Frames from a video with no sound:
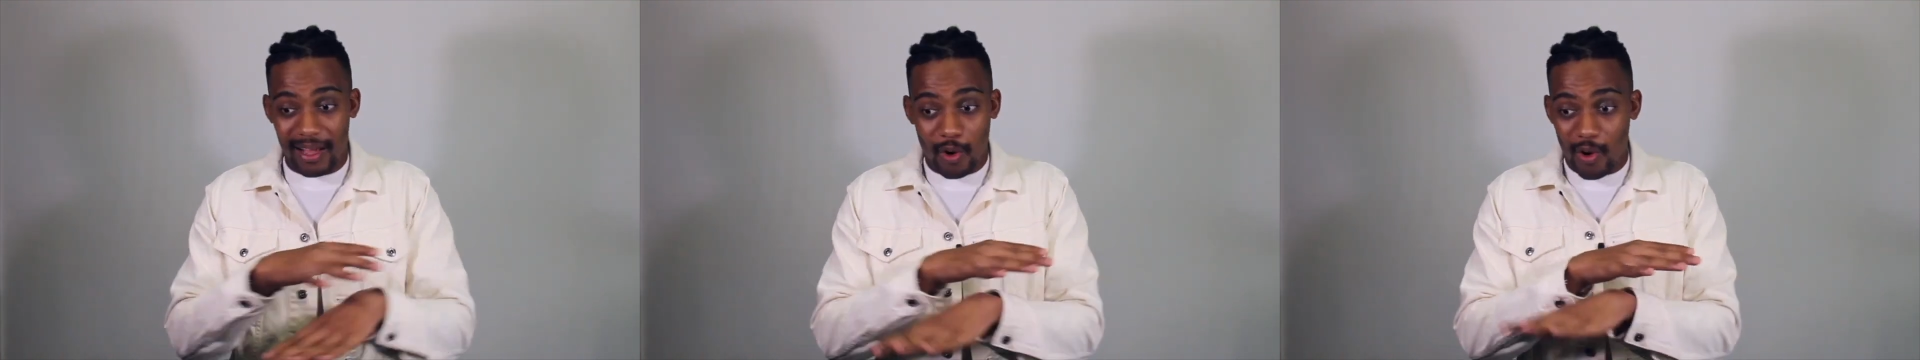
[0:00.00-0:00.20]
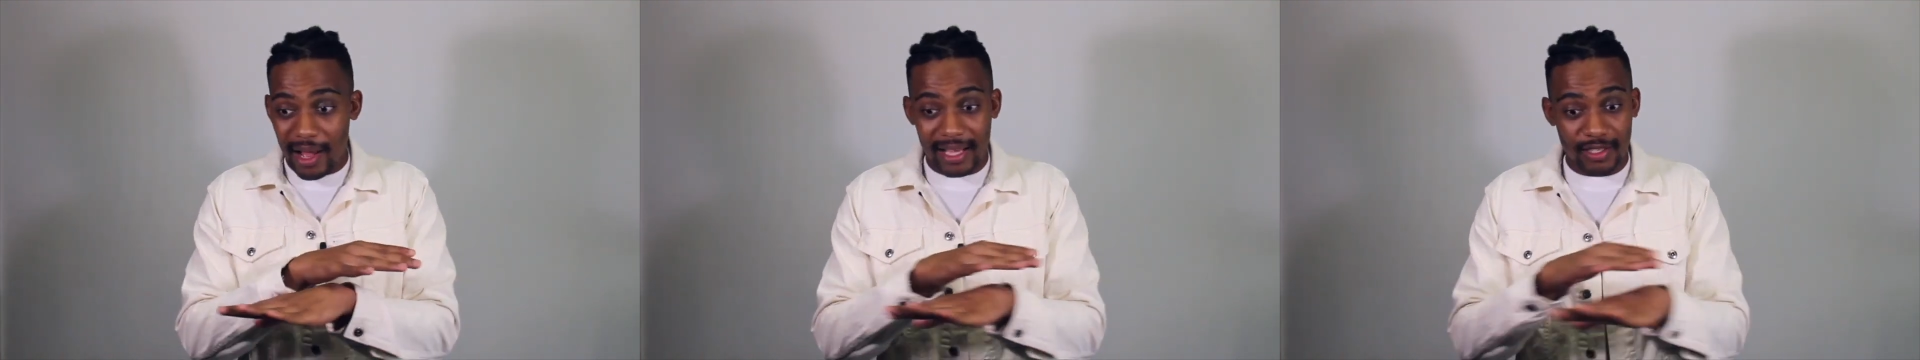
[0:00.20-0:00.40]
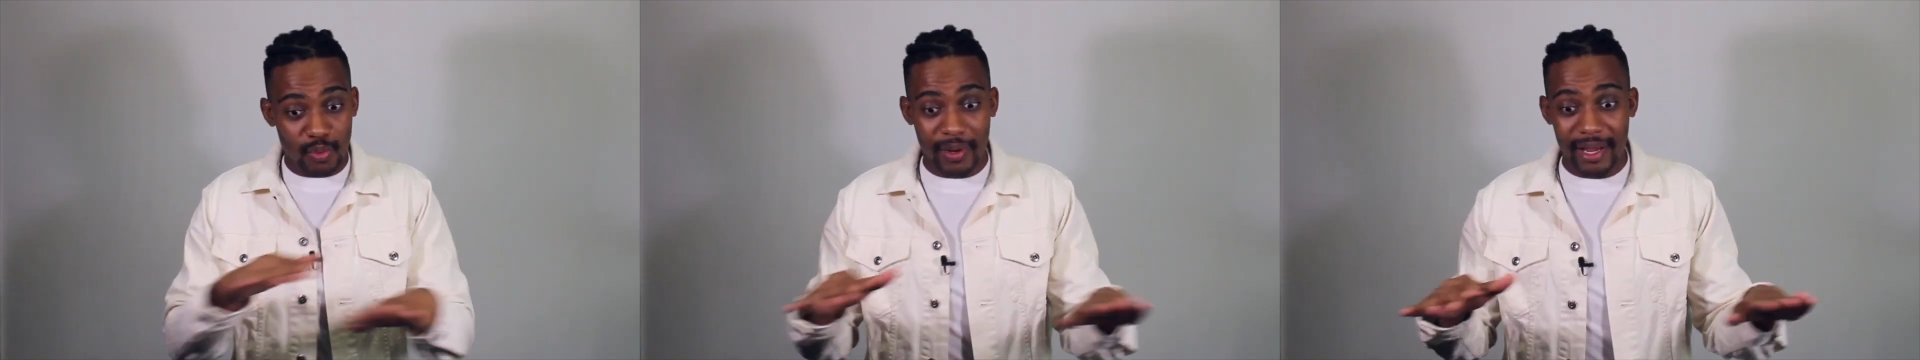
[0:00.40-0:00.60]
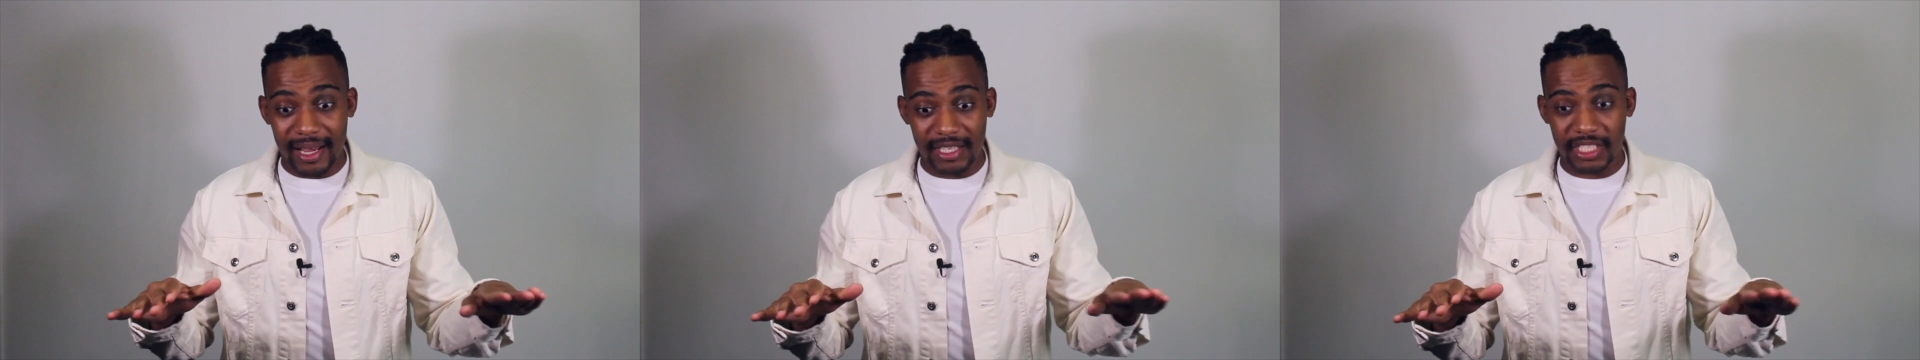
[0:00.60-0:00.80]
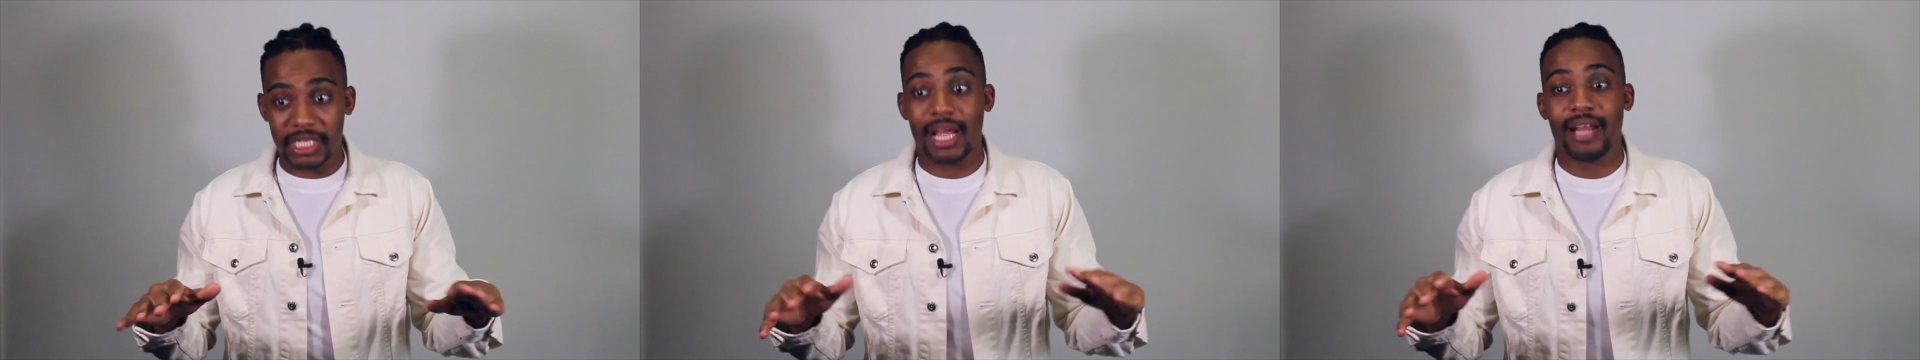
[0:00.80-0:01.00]
or as we're
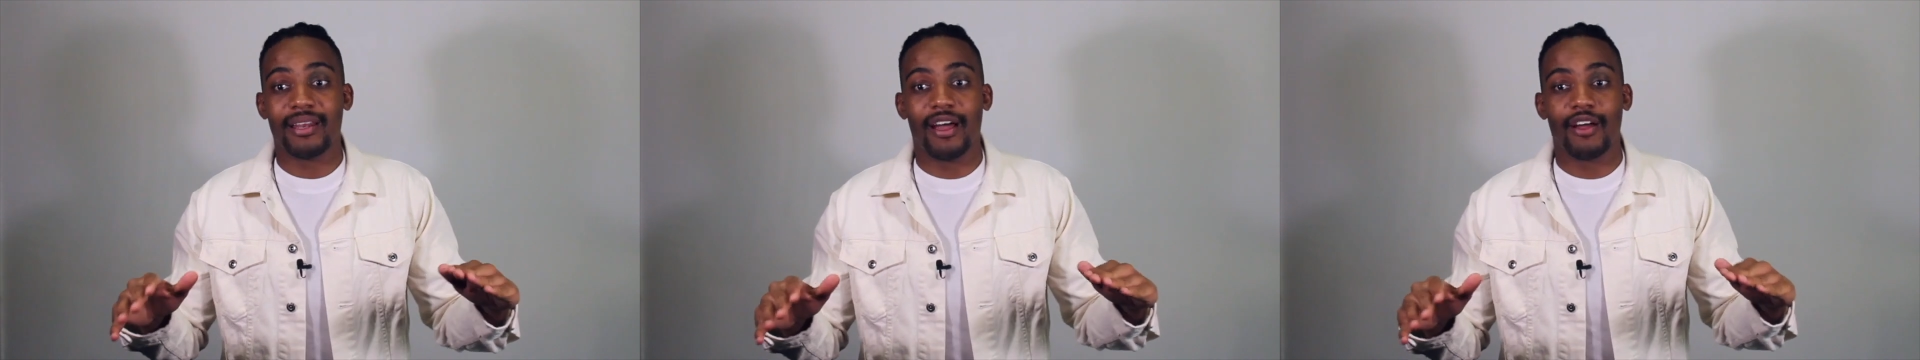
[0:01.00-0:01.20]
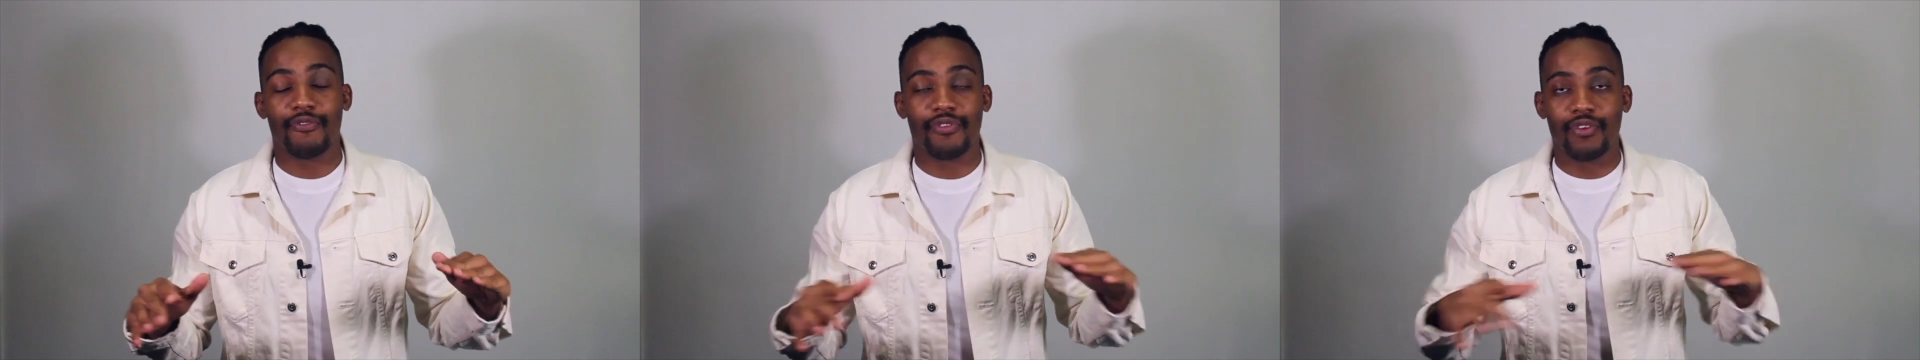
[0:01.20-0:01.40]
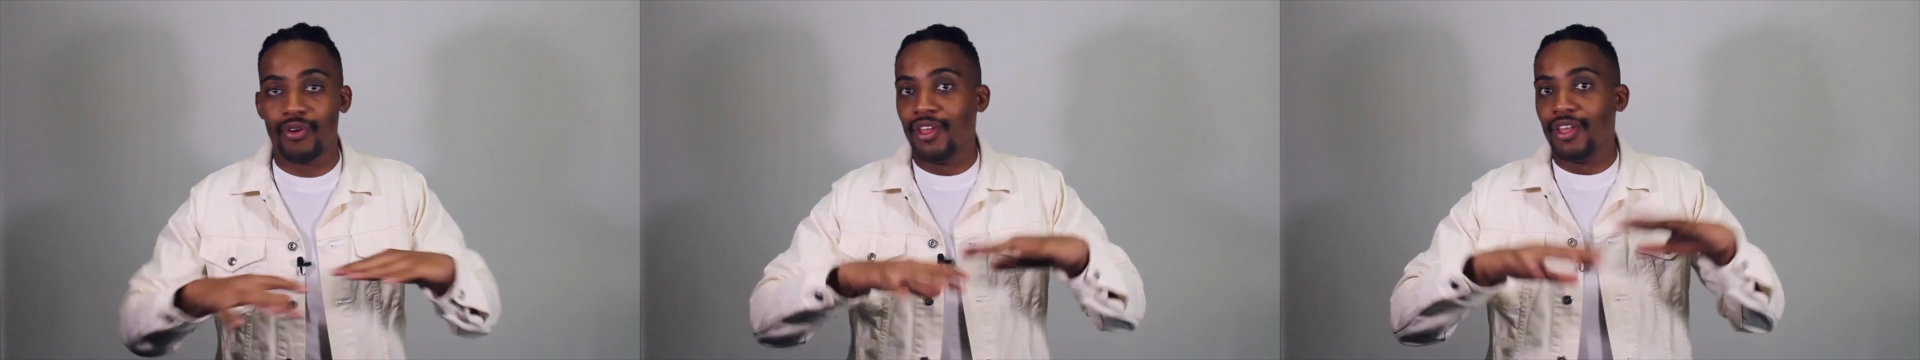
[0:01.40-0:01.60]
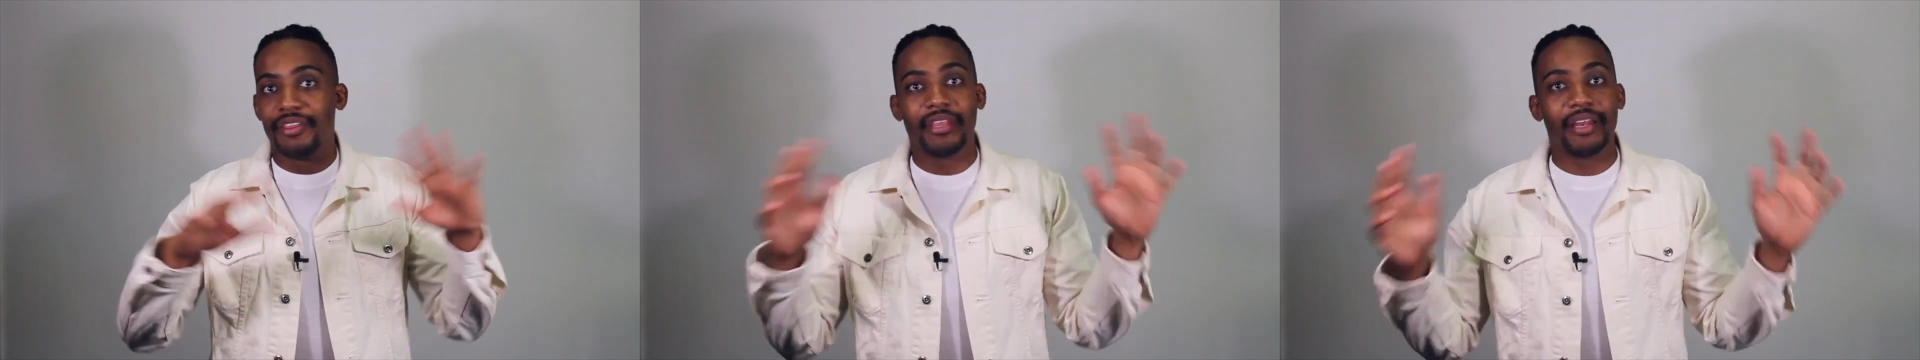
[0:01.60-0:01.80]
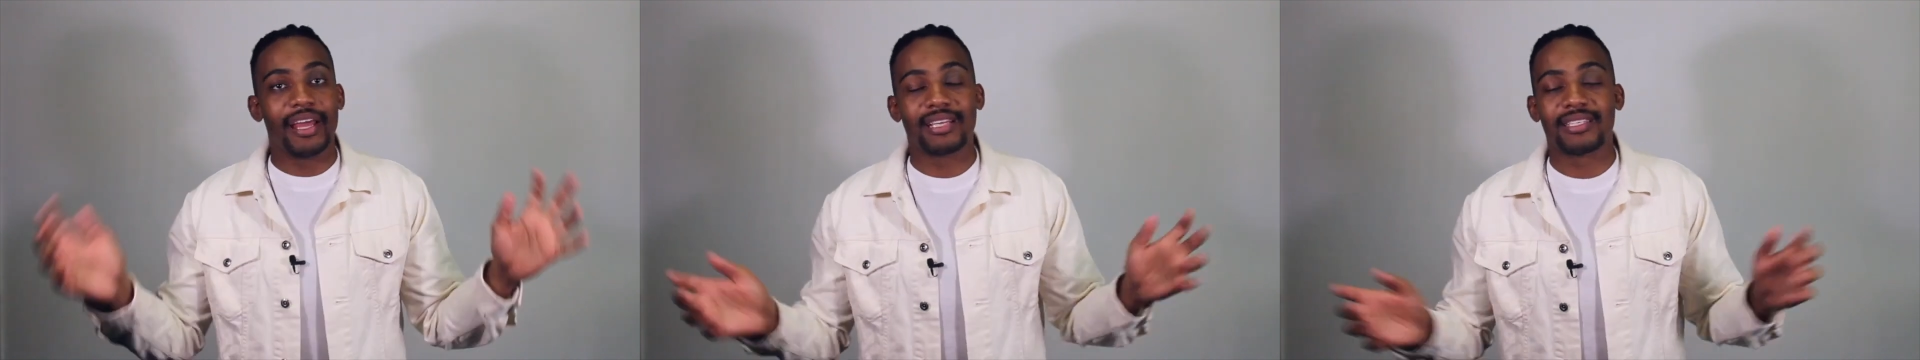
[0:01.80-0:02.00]
in shutdown for
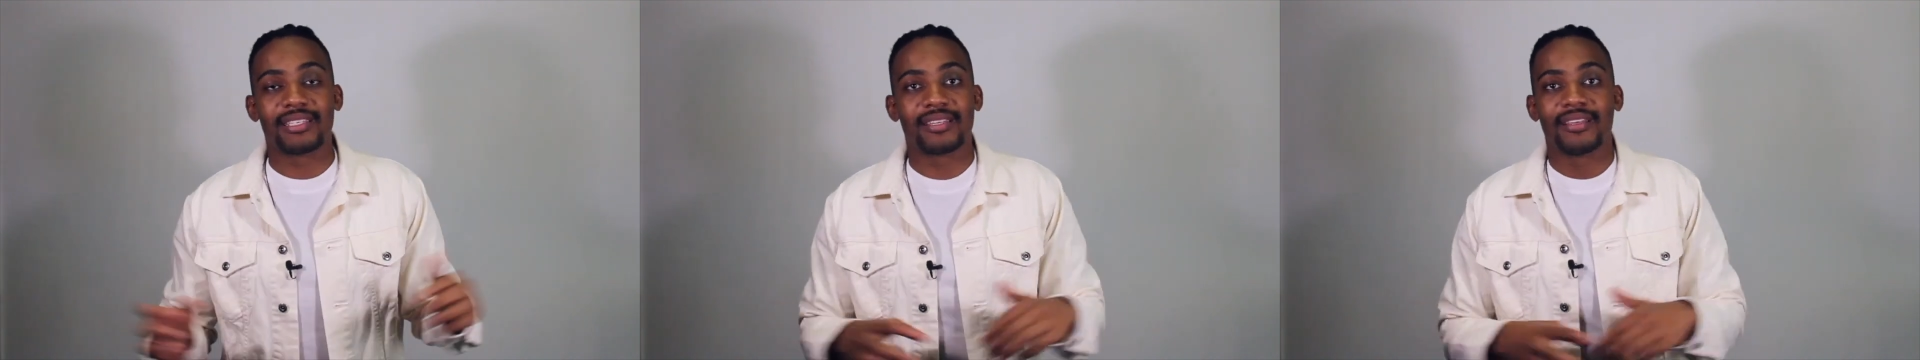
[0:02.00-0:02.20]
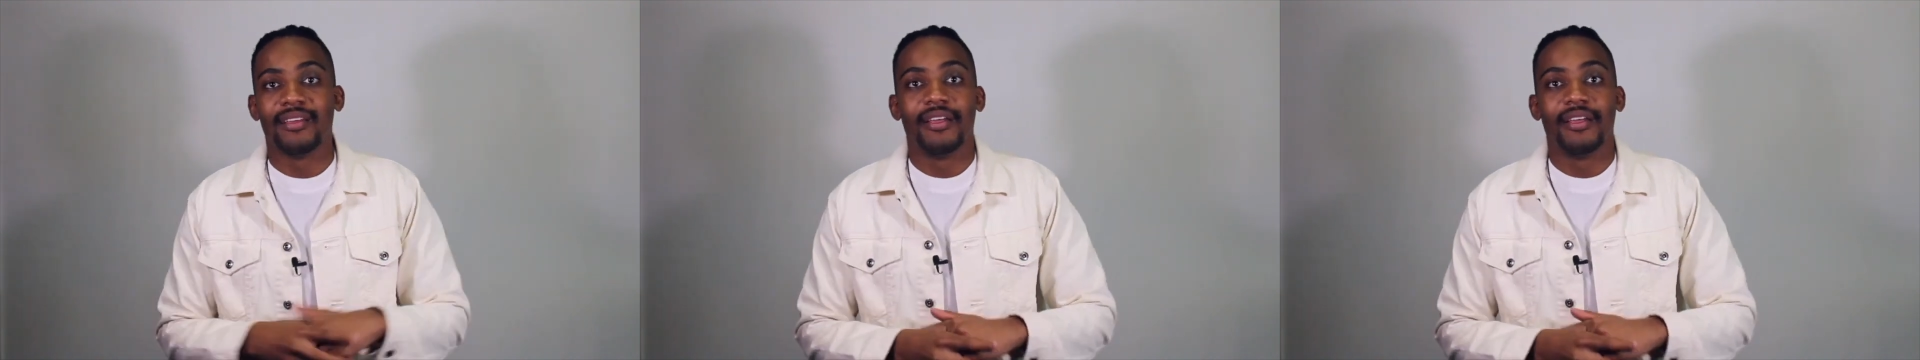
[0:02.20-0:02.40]
the next